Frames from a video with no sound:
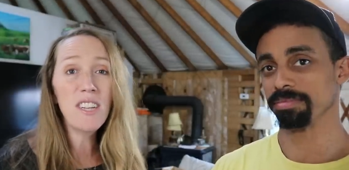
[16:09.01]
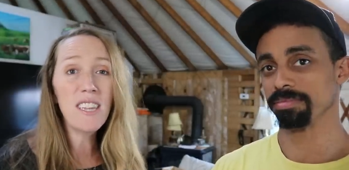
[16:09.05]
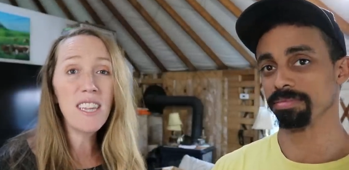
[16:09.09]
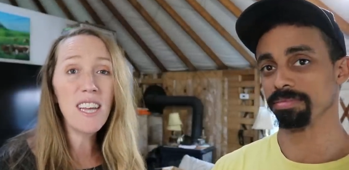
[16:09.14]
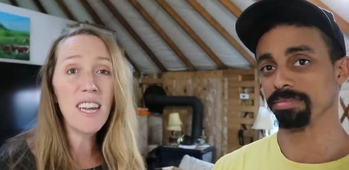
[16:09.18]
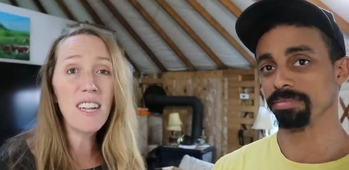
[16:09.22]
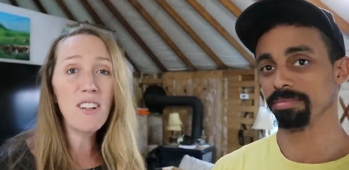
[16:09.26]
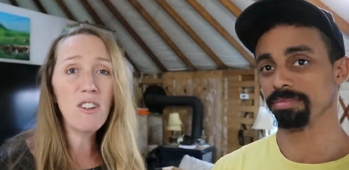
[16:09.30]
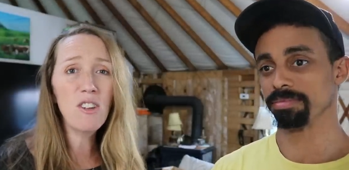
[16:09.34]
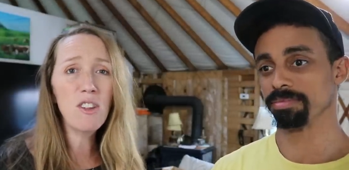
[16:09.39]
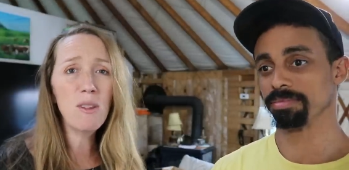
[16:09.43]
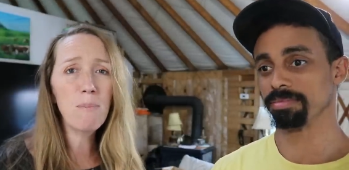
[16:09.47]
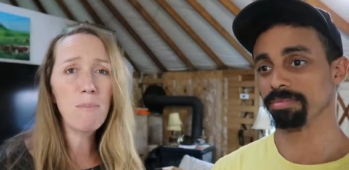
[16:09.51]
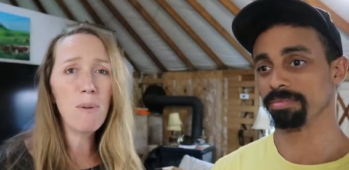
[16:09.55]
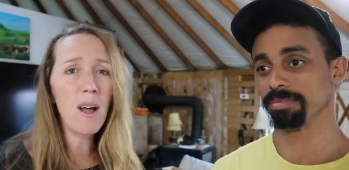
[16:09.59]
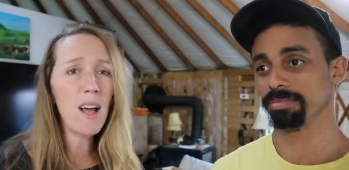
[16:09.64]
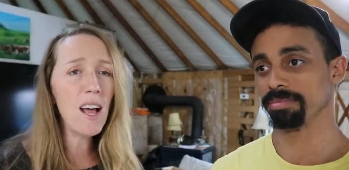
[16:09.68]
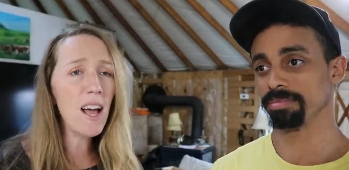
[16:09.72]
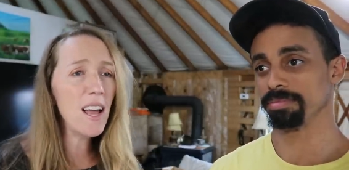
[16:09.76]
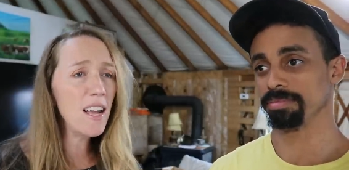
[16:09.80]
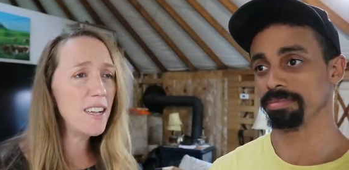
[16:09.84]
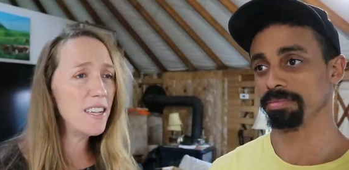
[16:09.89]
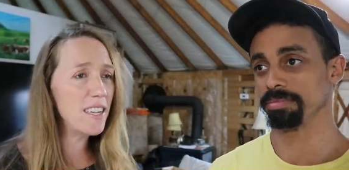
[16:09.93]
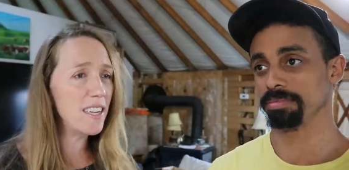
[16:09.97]
Speaker 1: to the edge of the
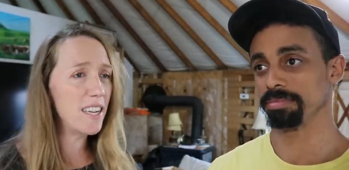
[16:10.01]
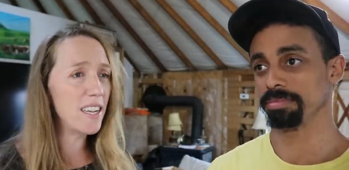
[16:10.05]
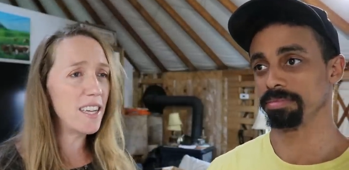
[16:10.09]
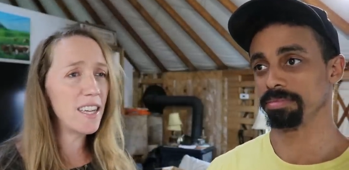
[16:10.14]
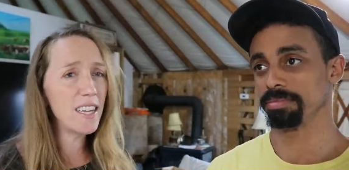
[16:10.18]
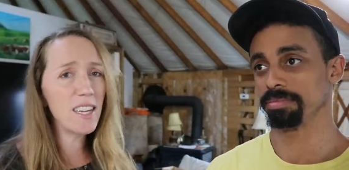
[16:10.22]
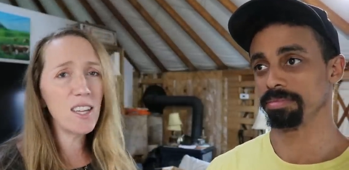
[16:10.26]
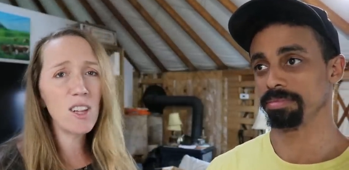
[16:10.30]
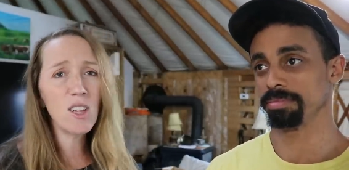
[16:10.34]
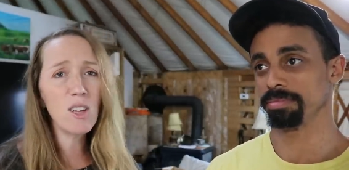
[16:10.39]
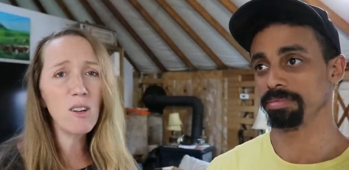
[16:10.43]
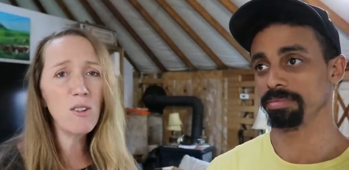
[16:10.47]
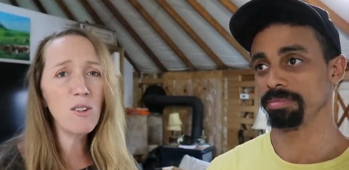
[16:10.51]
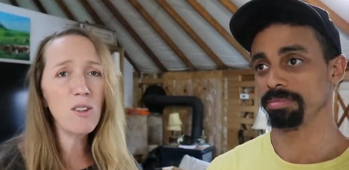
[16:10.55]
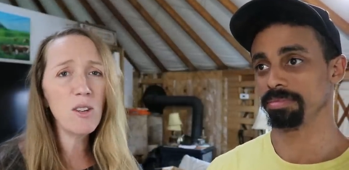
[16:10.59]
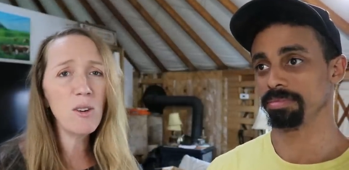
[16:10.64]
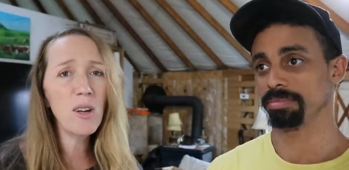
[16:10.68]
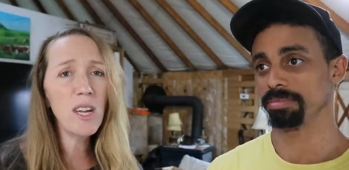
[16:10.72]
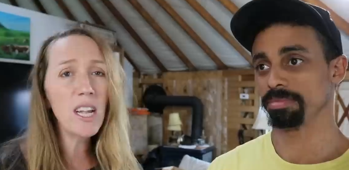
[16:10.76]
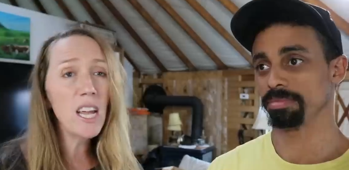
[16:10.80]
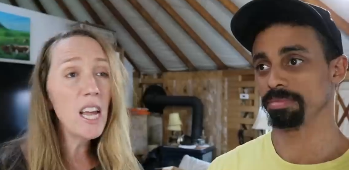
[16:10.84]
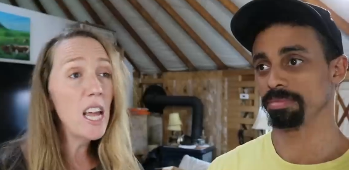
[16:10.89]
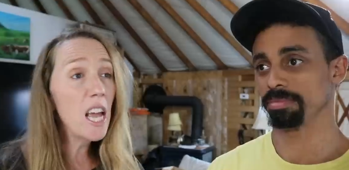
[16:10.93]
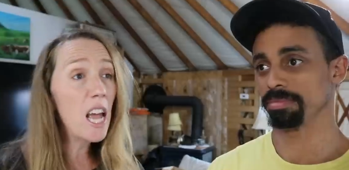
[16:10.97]
pond and I get close to
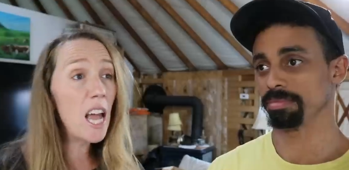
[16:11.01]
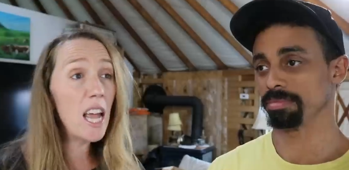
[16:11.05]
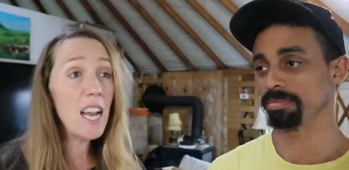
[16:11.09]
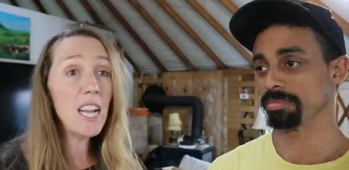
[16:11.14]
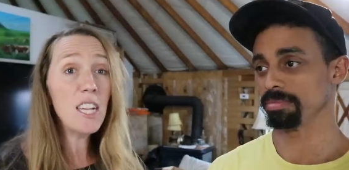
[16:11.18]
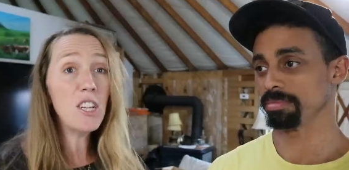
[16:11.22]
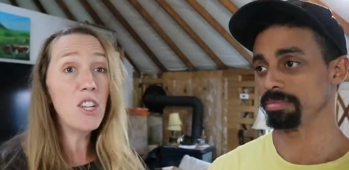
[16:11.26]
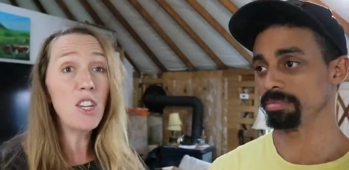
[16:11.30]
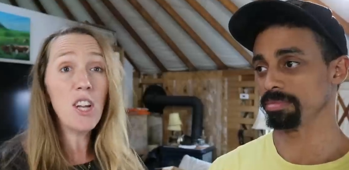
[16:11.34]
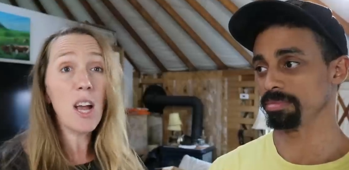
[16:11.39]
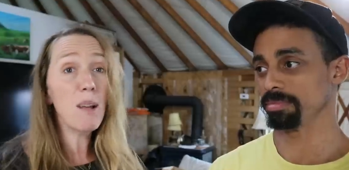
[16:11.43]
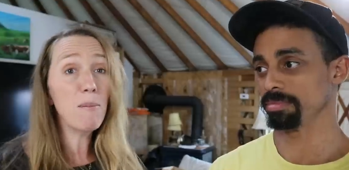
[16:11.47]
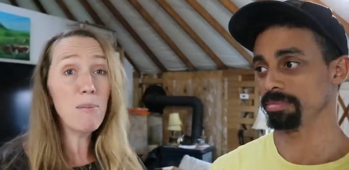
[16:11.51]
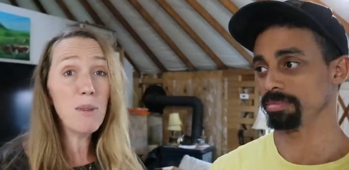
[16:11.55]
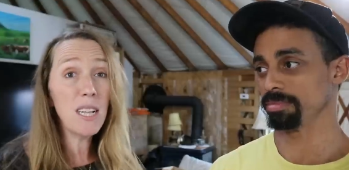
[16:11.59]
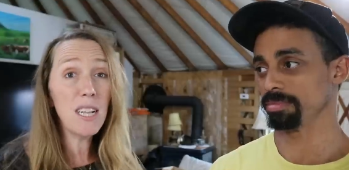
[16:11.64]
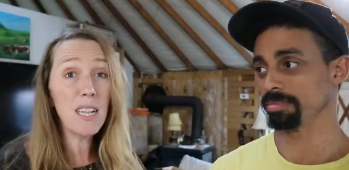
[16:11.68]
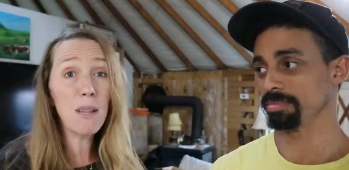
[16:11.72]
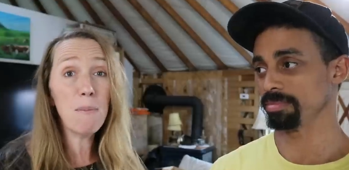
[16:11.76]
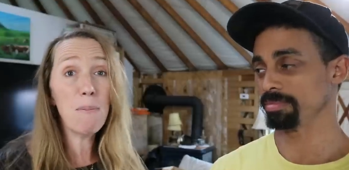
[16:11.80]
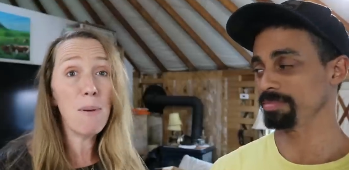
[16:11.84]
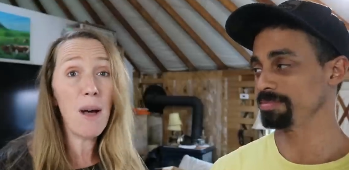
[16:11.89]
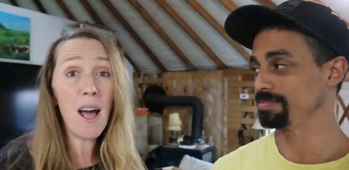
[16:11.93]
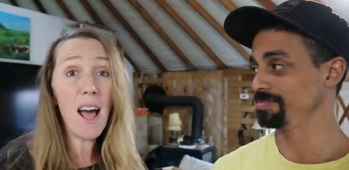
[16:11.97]
it and it jumps in
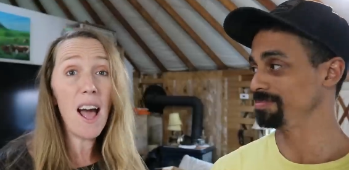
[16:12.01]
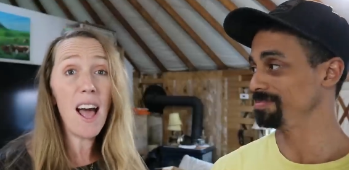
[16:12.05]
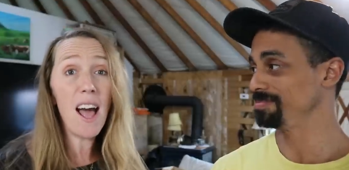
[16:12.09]
the